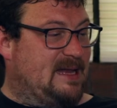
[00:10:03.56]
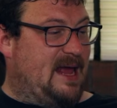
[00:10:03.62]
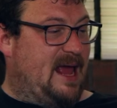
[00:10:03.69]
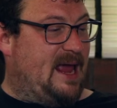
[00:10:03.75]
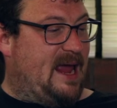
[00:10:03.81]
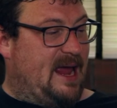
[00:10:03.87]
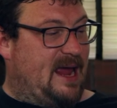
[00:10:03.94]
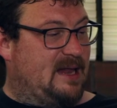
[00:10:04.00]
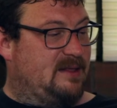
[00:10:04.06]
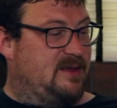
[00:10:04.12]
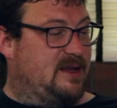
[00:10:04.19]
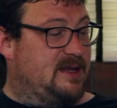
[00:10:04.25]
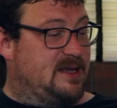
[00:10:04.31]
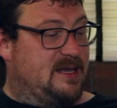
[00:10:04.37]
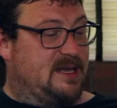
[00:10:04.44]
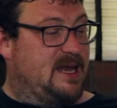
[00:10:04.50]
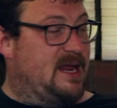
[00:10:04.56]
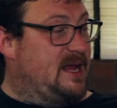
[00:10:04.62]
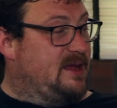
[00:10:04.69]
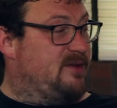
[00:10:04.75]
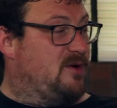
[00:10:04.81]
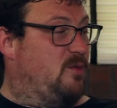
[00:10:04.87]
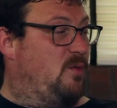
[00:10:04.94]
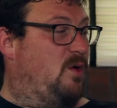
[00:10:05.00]
in hand that
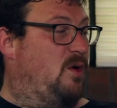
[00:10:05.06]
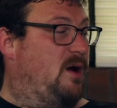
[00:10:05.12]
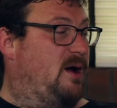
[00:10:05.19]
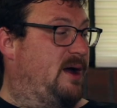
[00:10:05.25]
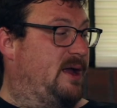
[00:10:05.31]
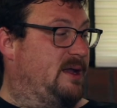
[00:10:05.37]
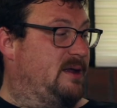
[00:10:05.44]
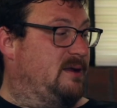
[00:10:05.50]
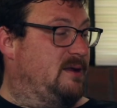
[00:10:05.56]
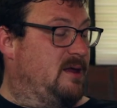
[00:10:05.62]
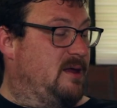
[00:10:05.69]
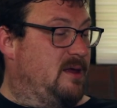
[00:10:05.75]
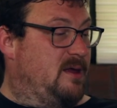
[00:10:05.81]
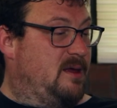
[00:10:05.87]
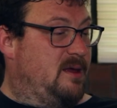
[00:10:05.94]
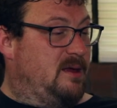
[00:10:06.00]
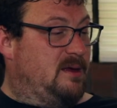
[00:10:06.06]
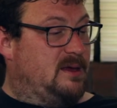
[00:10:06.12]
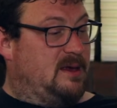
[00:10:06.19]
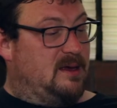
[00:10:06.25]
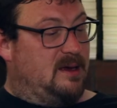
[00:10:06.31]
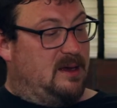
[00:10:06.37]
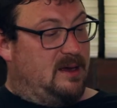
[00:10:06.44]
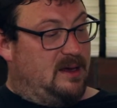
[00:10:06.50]
neither one
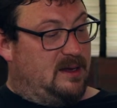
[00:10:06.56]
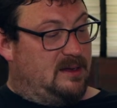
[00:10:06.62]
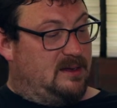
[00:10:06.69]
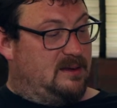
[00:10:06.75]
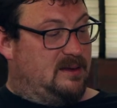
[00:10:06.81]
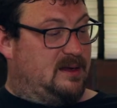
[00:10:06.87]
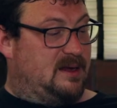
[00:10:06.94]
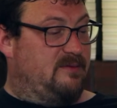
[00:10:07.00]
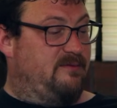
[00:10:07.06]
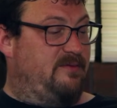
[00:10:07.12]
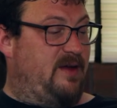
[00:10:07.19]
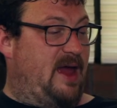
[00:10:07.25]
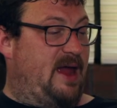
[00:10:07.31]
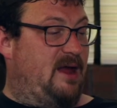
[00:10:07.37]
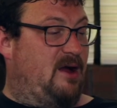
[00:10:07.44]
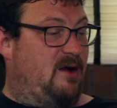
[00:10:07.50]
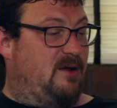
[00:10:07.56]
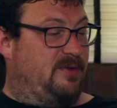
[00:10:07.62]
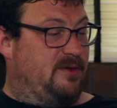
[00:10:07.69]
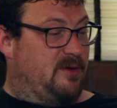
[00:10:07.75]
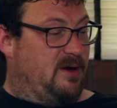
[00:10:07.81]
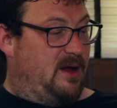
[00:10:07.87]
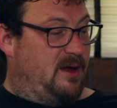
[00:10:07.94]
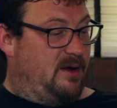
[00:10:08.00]
could convey on
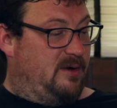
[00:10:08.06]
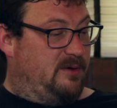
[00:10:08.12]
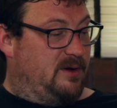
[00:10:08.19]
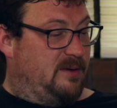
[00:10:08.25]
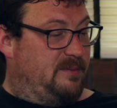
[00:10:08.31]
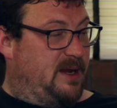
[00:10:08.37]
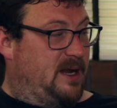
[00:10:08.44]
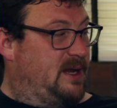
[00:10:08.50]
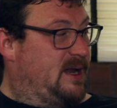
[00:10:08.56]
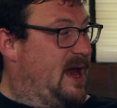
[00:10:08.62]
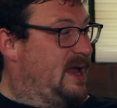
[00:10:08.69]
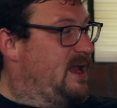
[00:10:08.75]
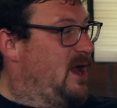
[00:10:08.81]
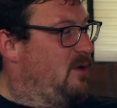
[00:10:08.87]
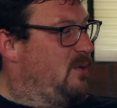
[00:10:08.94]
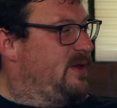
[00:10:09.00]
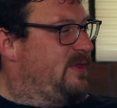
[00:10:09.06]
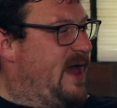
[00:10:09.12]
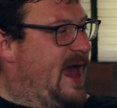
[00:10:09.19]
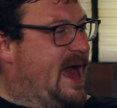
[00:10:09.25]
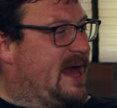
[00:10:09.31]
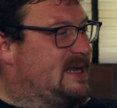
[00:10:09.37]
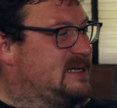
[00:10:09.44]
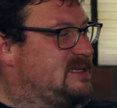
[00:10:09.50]
their own. I mean, I know with
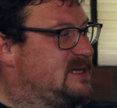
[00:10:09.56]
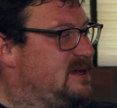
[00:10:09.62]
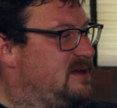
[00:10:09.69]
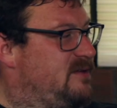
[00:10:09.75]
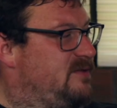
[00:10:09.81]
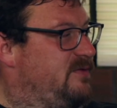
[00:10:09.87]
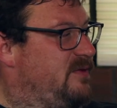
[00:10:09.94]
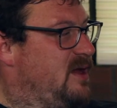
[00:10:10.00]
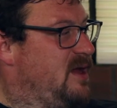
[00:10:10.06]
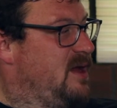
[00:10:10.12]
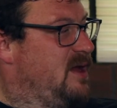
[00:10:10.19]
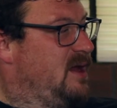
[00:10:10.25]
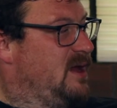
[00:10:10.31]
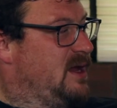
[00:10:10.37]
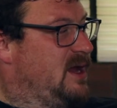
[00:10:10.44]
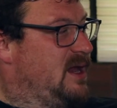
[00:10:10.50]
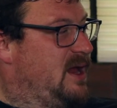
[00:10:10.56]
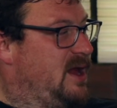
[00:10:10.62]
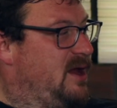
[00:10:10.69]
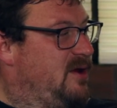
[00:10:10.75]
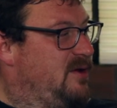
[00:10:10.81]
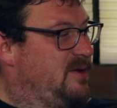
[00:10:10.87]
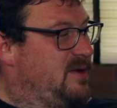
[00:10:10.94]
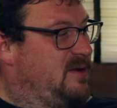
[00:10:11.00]
additive, you
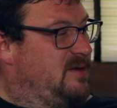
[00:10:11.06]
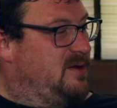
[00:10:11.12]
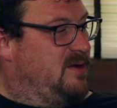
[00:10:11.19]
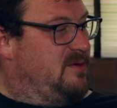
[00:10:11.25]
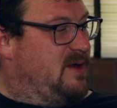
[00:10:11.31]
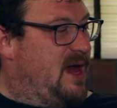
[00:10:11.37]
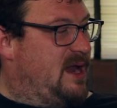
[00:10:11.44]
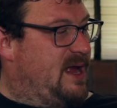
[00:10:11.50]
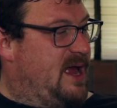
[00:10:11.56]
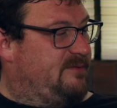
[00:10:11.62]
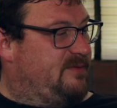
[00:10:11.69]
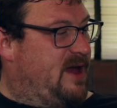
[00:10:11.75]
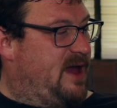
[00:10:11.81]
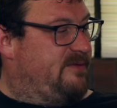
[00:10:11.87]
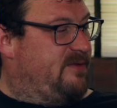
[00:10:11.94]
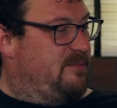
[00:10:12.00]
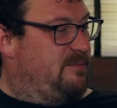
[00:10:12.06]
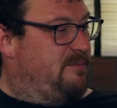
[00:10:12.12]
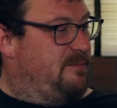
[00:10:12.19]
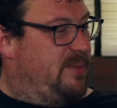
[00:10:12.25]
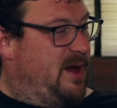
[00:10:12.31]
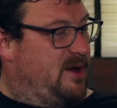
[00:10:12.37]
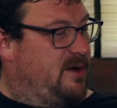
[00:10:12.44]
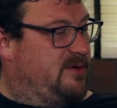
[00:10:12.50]
kind of have to have them
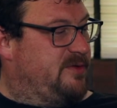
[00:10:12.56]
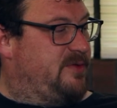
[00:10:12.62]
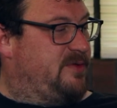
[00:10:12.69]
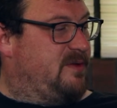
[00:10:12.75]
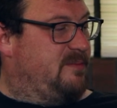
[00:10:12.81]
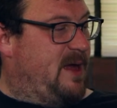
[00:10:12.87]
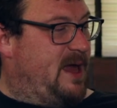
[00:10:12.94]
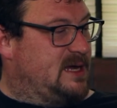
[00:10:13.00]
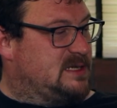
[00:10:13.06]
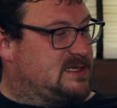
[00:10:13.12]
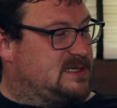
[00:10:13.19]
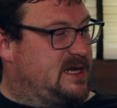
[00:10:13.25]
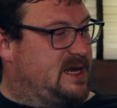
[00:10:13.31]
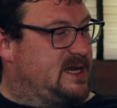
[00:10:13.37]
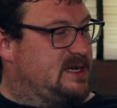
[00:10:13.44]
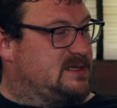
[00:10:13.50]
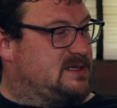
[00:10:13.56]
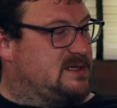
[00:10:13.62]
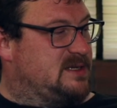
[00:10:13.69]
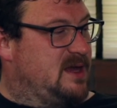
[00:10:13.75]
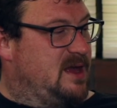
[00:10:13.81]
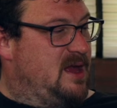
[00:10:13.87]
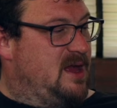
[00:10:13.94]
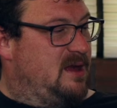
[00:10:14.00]
both to make
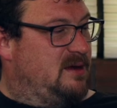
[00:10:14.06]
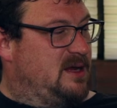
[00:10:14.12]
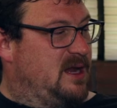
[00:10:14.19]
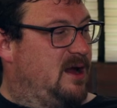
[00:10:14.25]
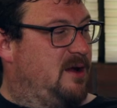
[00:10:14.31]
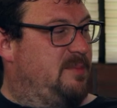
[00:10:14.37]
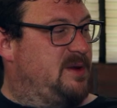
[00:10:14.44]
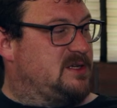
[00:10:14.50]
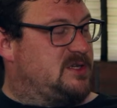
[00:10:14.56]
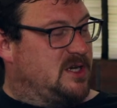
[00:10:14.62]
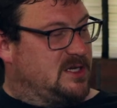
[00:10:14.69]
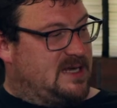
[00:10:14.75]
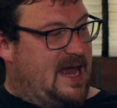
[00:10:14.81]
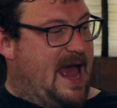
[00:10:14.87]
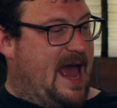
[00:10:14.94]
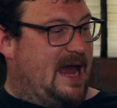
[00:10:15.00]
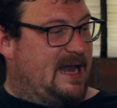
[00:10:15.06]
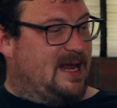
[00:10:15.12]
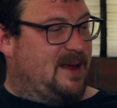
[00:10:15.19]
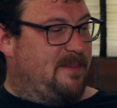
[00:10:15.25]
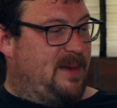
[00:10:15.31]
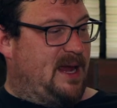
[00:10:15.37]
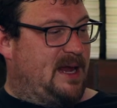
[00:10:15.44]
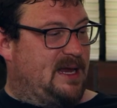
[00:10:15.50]
sense, but it's just
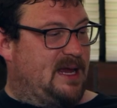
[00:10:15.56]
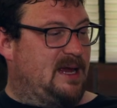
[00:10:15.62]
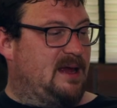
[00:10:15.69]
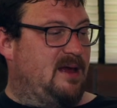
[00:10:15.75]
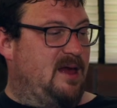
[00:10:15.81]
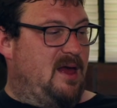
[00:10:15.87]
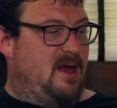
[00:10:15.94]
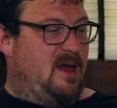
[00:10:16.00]
adding meaning.